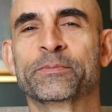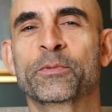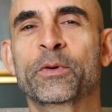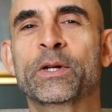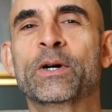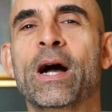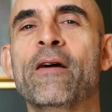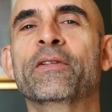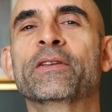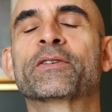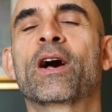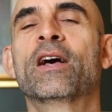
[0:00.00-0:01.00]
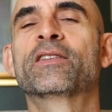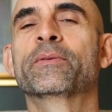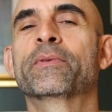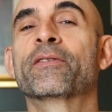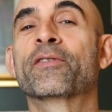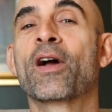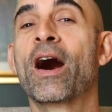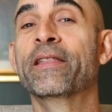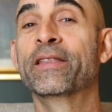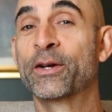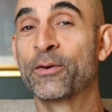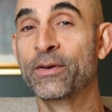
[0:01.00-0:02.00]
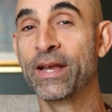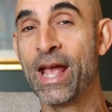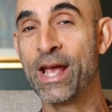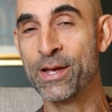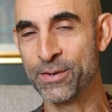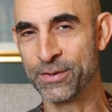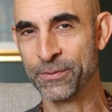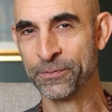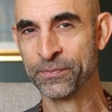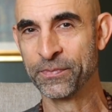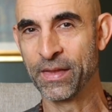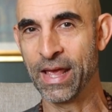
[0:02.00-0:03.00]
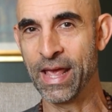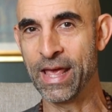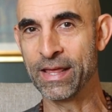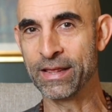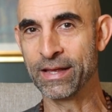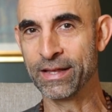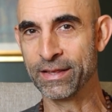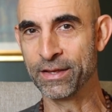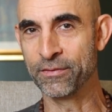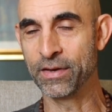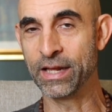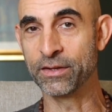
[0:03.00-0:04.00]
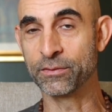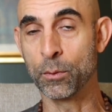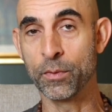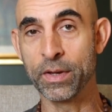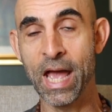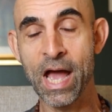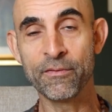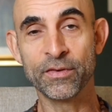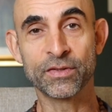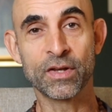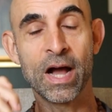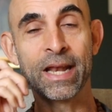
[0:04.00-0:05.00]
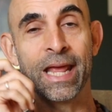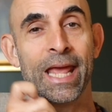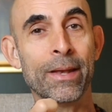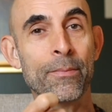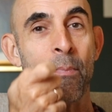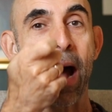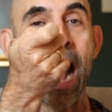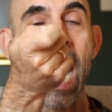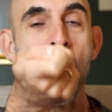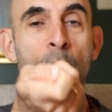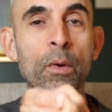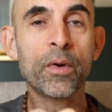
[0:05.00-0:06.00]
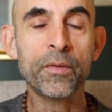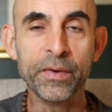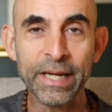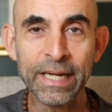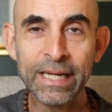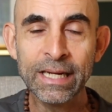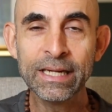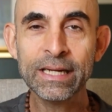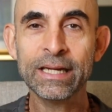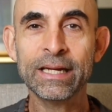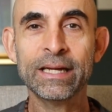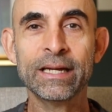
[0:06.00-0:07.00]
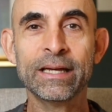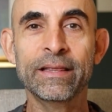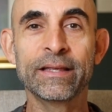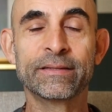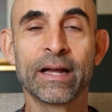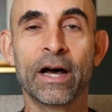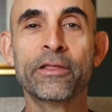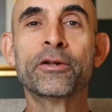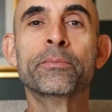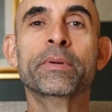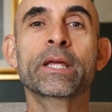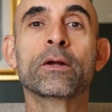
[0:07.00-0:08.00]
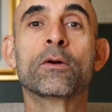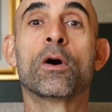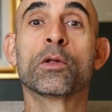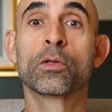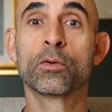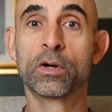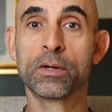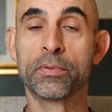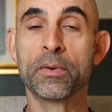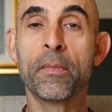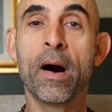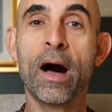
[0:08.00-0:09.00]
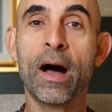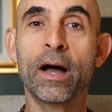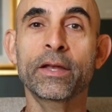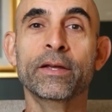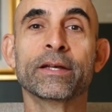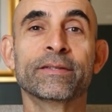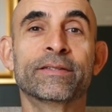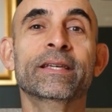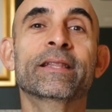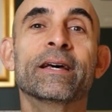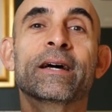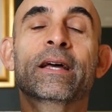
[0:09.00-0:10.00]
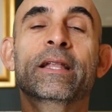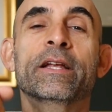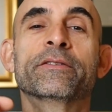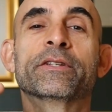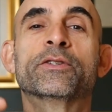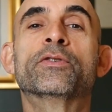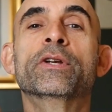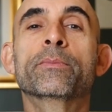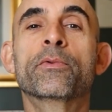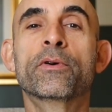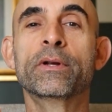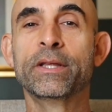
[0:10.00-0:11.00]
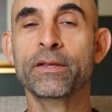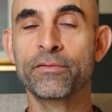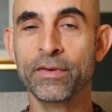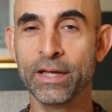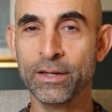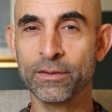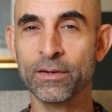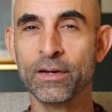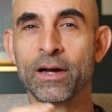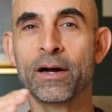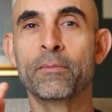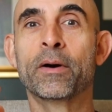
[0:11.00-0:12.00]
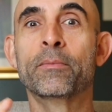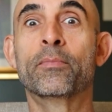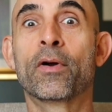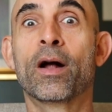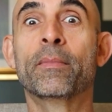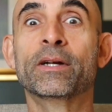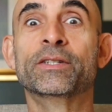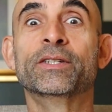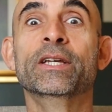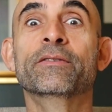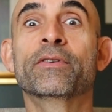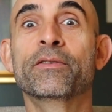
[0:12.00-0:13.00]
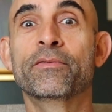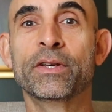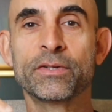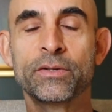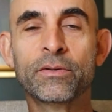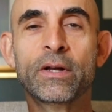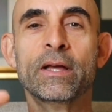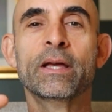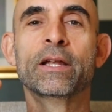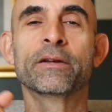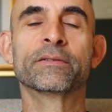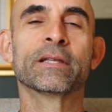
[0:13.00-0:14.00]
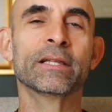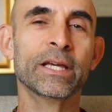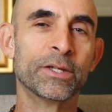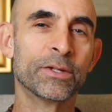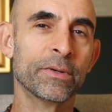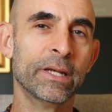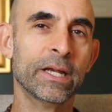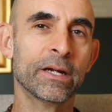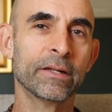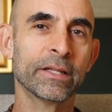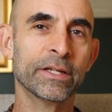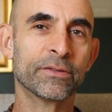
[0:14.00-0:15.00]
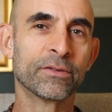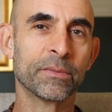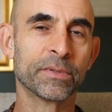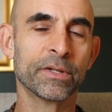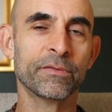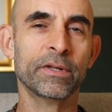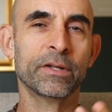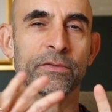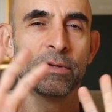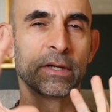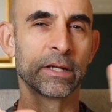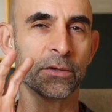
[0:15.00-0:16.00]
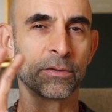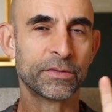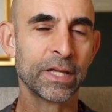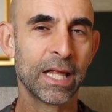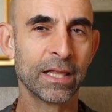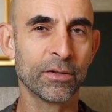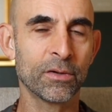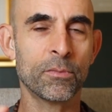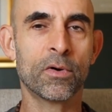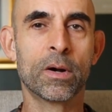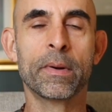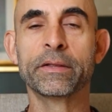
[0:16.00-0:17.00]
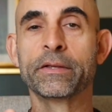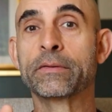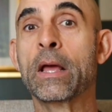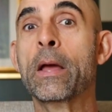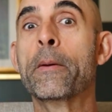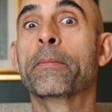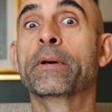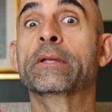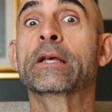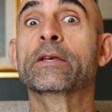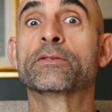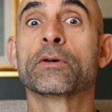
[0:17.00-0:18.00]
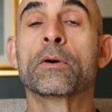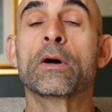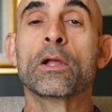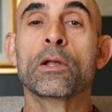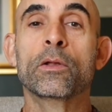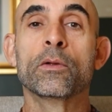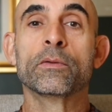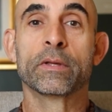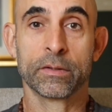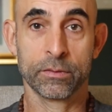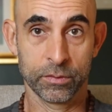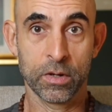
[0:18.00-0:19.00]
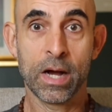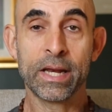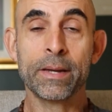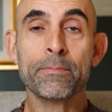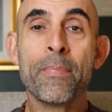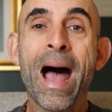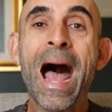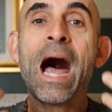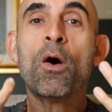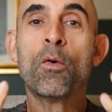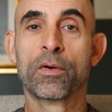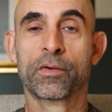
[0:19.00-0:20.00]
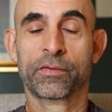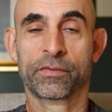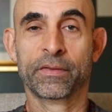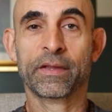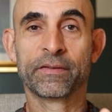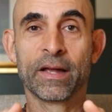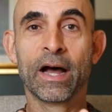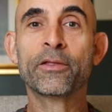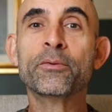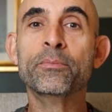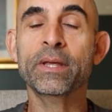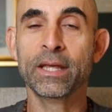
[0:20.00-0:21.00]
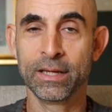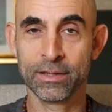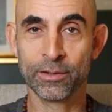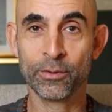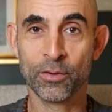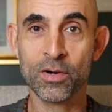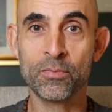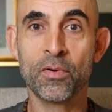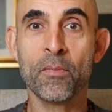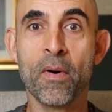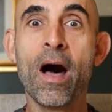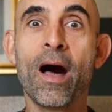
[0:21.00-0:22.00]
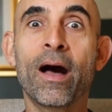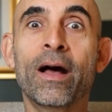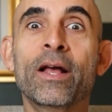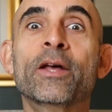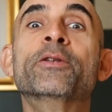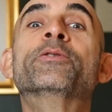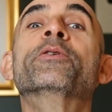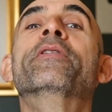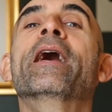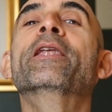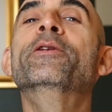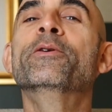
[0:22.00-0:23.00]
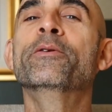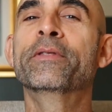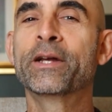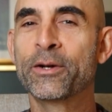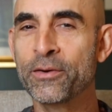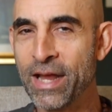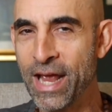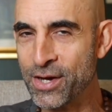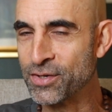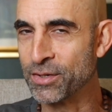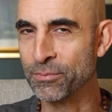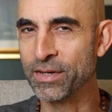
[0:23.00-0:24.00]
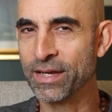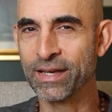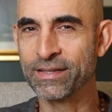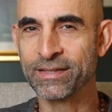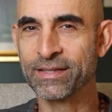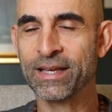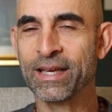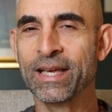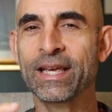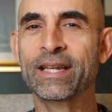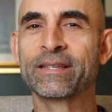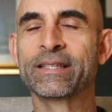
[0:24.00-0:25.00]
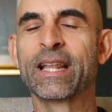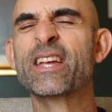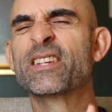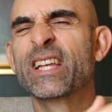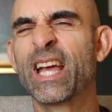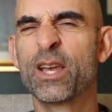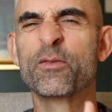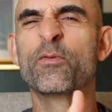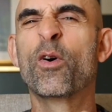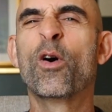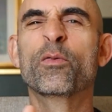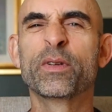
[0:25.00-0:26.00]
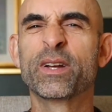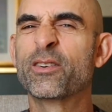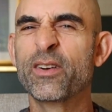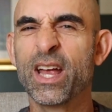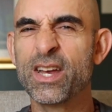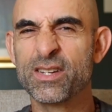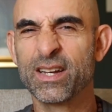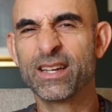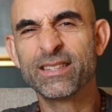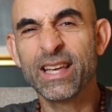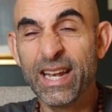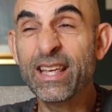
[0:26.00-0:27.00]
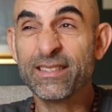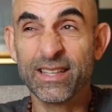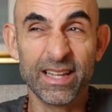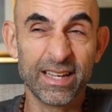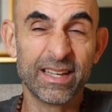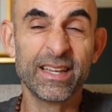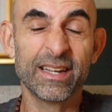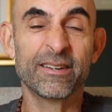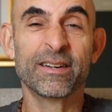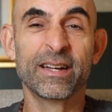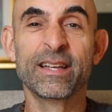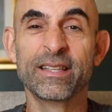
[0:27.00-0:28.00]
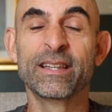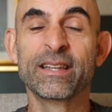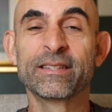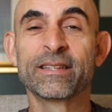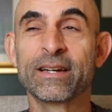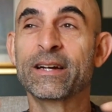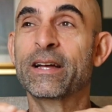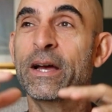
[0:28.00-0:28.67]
We don't have this concept of God, the creator, in the Vedas. What we have is God empowering this other being called Lord Brahma. And you can see that there's a Trimurti video about Brahma, Shiva, and Vishnu. There's a link to it here in the description of the video so you can understand a little more about this. But so God empowers this other being, Lord Brahma, to then do the creation, because he doesn't actually get involved in creation. Because it is like, you know, it is a